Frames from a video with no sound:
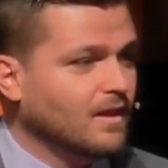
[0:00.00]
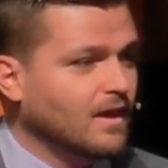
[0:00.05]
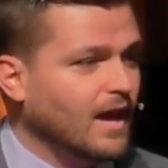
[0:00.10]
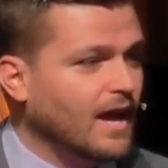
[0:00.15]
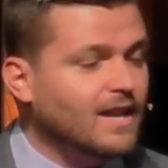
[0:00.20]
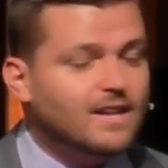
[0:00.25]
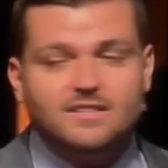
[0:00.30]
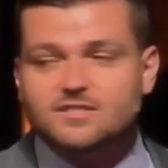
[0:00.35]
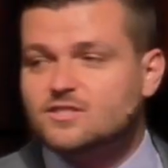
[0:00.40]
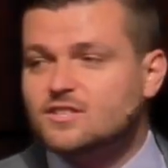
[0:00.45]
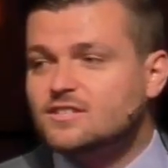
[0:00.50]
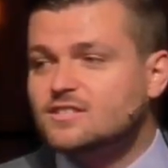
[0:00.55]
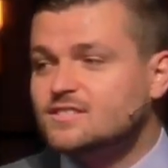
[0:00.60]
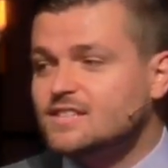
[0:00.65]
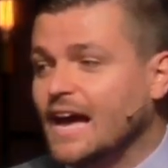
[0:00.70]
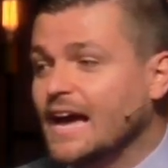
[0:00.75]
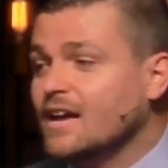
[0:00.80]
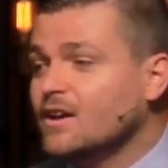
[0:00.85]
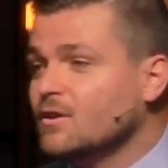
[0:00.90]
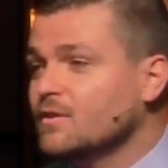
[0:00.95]
And it's this
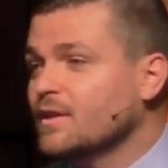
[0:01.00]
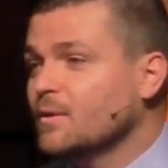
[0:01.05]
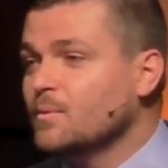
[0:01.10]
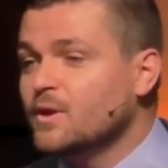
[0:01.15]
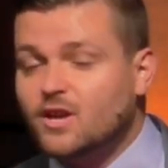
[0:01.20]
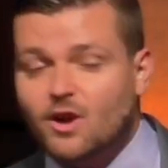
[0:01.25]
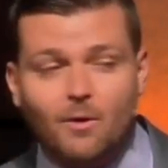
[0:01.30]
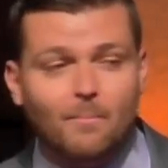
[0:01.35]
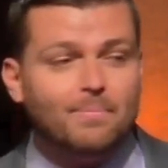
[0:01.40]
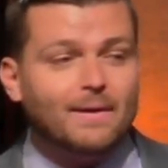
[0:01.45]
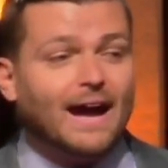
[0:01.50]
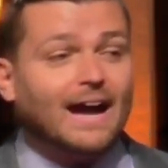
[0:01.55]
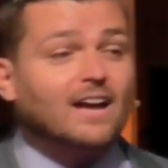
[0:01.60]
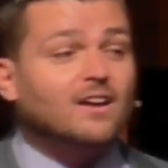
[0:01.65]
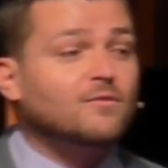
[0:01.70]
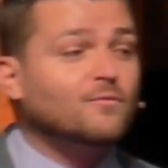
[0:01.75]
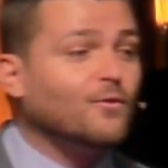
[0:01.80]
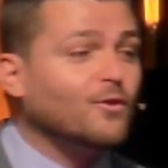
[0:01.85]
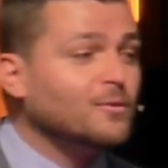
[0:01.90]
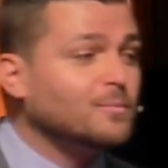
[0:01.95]
cycle that we go back
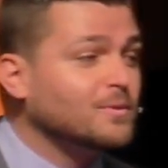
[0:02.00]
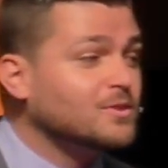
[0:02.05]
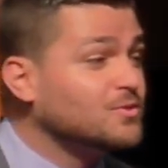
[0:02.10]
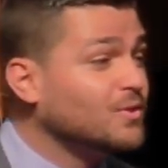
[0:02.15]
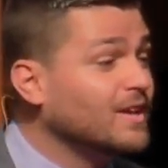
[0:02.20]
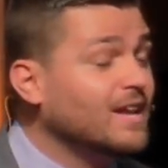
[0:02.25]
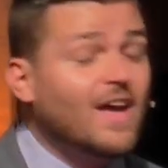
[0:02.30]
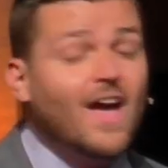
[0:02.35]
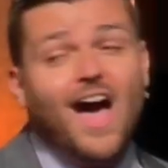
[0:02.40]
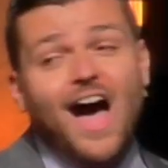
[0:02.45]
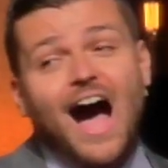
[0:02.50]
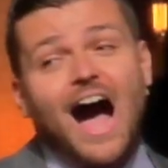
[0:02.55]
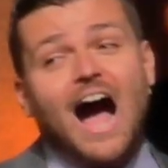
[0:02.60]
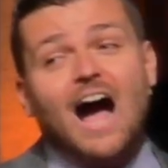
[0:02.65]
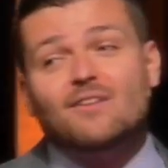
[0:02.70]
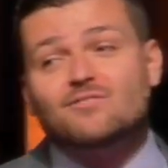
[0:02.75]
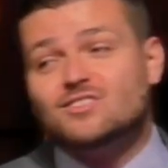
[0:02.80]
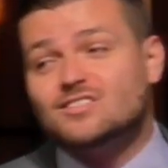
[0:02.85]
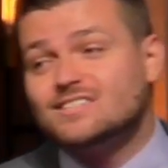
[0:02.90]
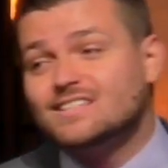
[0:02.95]
and forth between,
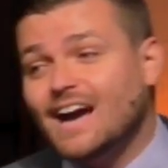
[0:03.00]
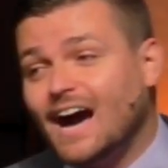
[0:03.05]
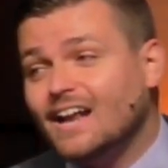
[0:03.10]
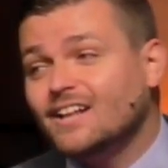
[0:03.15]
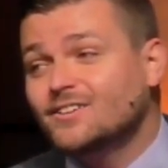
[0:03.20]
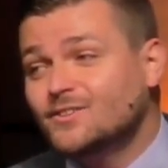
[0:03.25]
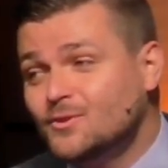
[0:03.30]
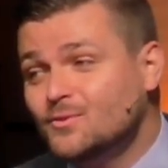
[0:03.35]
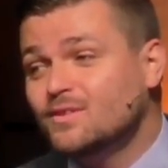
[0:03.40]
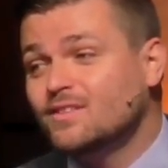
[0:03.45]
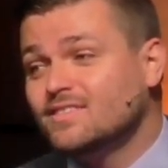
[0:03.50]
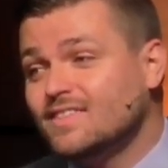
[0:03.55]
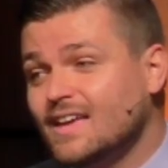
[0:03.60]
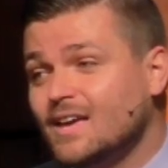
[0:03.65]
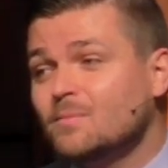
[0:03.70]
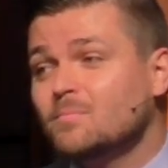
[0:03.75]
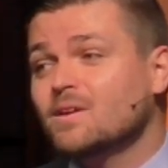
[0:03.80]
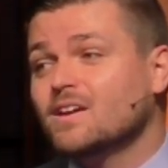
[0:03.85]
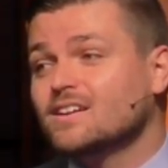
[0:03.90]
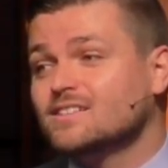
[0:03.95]
I've just got to do the
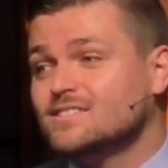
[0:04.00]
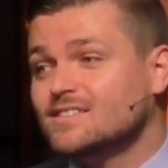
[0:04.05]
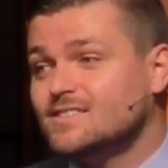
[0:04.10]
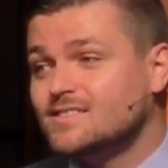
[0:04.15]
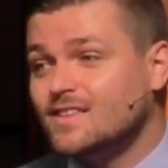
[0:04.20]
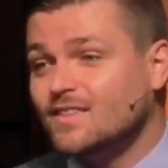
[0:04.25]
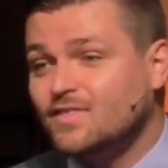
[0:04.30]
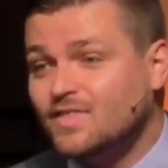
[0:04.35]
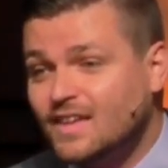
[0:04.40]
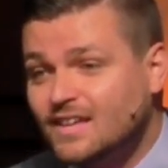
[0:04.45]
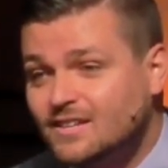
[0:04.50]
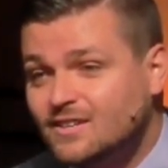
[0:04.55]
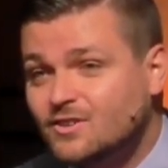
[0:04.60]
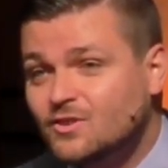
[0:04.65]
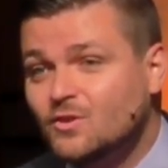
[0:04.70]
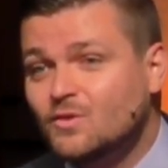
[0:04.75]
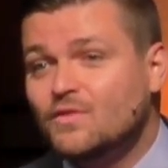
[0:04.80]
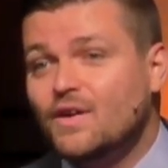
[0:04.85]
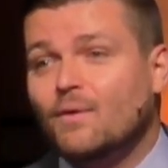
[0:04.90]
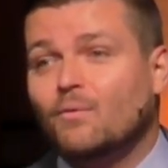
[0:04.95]
thing because it's the thing to
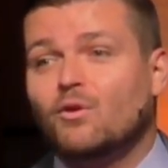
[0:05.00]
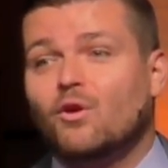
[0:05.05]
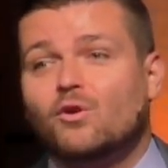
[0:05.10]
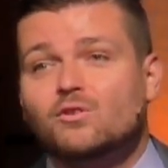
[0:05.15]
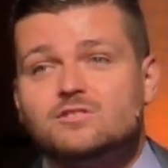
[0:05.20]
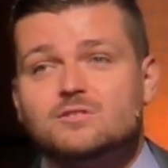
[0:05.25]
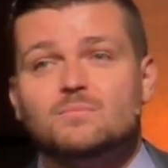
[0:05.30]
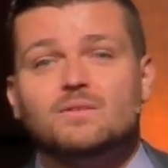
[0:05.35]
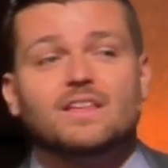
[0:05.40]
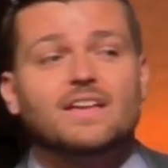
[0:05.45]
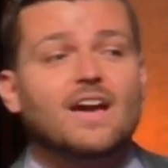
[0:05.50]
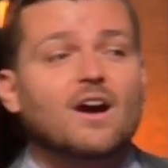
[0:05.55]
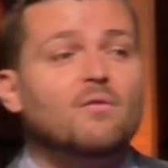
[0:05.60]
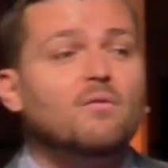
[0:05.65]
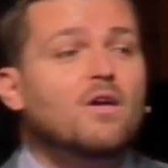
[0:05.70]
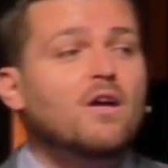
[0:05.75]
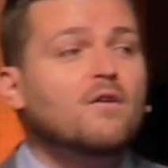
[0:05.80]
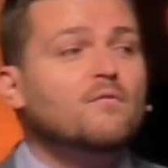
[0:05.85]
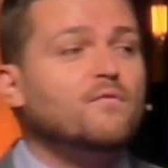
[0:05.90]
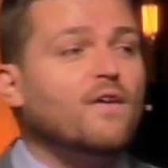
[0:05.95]
do that will ultimately
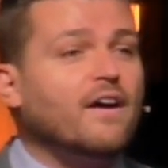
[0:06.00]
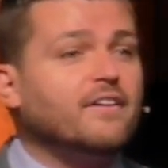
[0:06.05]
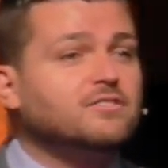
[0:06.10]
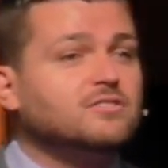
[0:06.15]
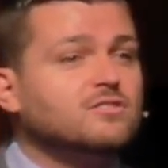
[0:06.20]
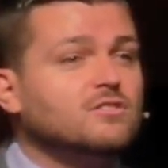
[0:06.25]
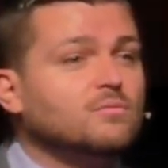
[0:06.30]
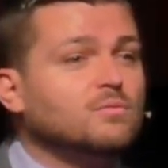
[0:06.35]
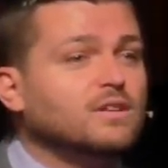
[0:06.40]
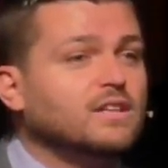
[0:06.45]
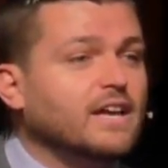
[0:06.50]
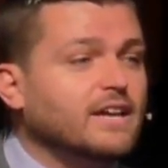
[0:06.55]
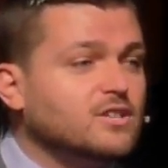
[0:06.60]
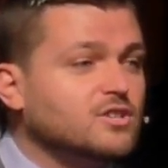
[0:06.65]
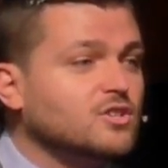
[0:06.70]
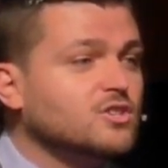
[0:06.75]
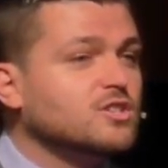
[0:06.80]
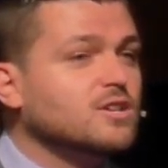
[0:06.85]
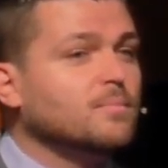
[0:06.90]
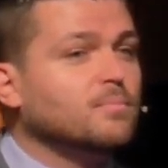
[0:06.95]
help foster
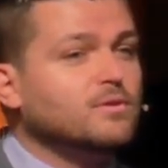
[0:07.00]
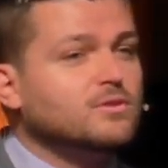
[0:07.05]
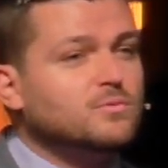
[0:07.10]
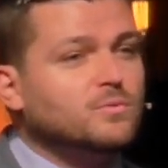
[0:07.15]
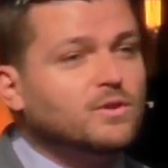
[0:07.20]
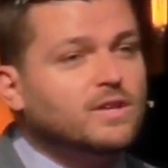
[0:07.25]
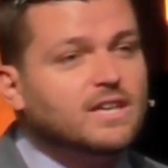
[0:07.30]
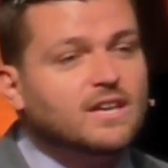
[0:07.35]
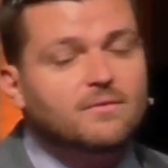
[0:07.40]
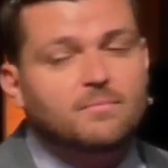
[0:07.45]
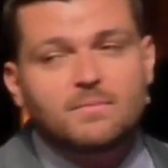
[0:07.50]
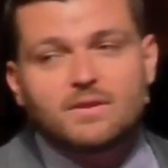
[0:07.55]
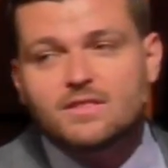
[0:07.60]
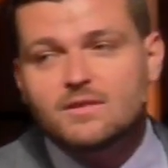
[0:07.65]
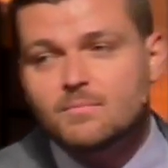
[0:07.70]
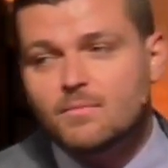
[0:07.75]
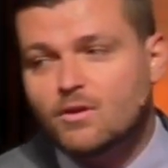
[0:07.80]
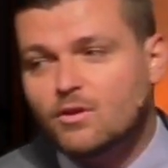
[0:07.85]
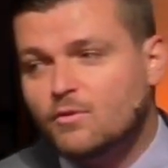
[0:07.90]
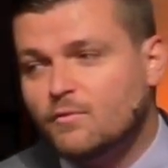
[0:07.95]
relationship, which will give me the
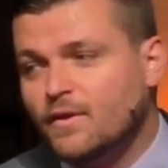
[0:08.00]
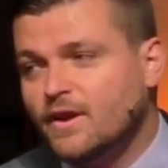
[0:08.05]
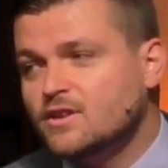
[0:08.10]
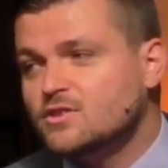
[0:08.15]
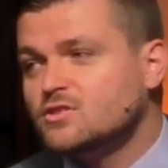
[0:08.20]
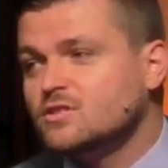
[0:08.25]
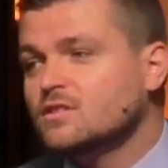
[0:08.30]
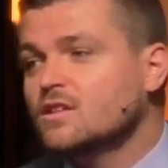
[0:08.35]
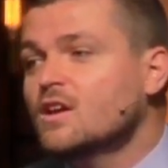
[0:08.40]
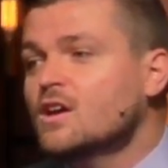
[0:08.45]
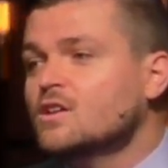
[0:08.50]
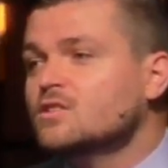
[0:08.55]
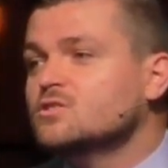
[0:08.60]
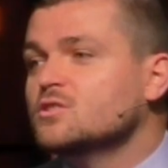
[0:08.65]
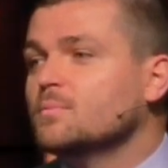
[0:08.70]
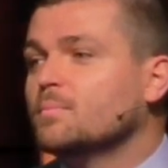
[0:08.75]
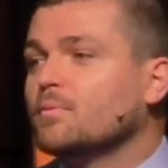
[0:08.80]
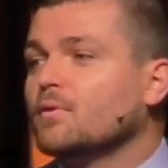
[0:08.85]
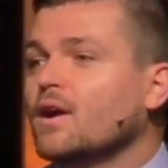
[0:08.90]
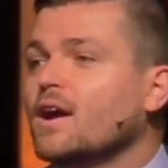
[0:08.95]
motivation
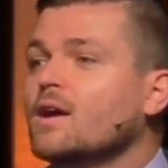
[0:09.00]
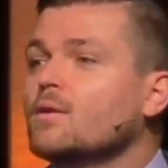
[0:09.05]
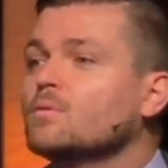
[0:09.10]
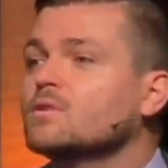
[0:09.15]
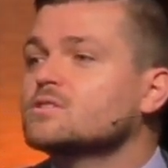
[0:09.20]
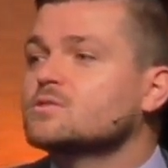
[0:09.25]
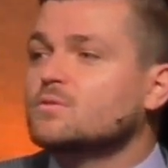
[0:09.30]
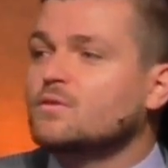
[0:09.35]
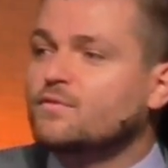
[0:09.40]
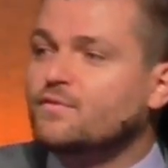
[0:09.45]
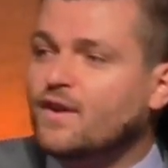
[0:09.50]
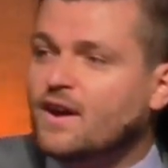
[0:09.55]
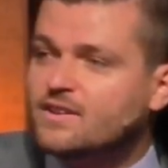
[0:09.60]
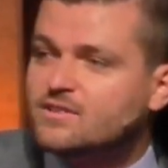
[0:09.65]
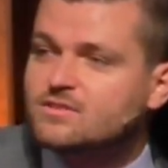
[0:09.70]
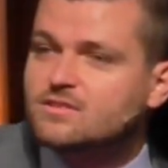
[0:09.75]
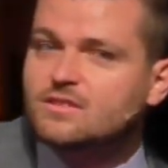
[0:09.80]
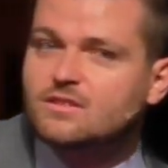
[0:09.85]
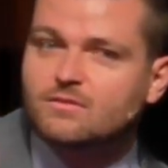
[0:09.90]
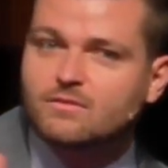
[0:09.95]
to pray, which will
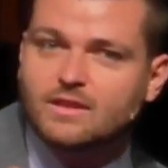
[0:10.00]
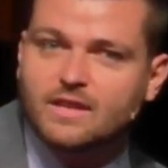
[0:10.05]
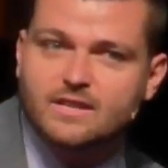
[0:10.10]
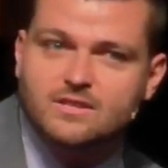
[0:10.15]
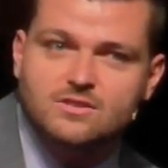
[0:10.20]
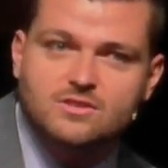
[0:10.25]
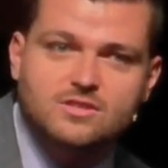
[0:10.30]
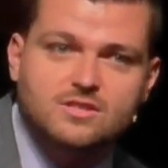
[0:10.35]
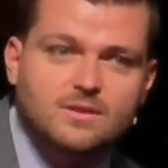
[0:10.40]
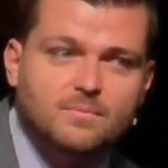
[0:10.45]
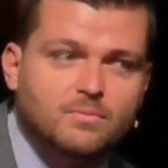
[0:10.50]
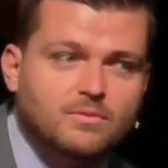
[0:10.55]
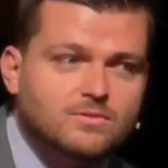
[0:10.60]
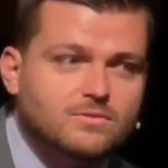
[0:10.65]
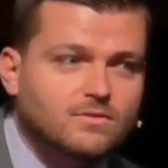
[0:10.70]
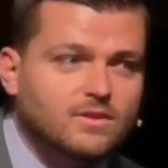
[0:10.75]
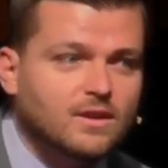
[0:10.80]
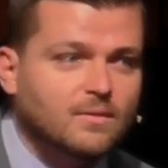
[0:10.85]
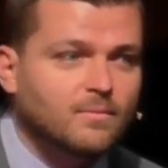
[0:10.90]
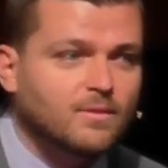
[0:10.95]
foster the relationship, which
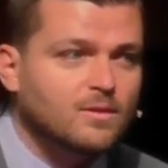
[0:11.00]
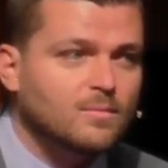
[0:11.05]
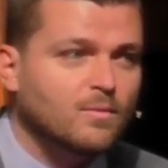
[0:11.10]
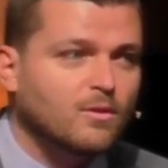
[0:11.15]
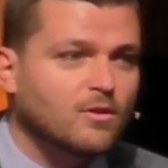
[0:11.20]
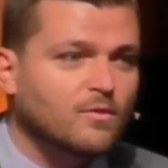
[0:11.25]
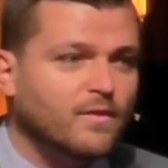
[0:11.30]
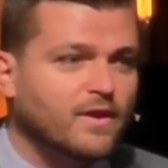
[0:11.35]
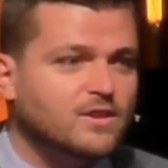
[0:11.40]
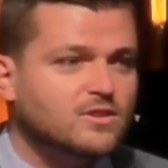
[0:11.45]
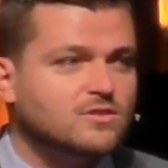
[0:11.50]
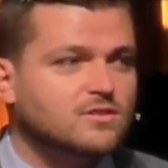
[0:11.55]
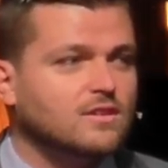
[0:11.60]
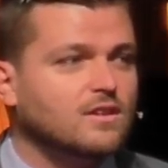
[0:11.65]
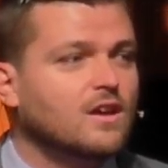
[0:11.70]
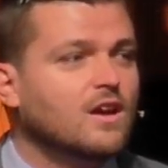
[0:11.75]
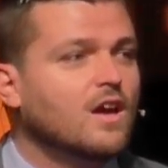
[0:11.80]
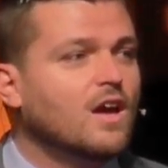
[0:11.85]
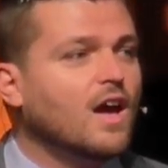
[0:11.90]
will give me the motivation.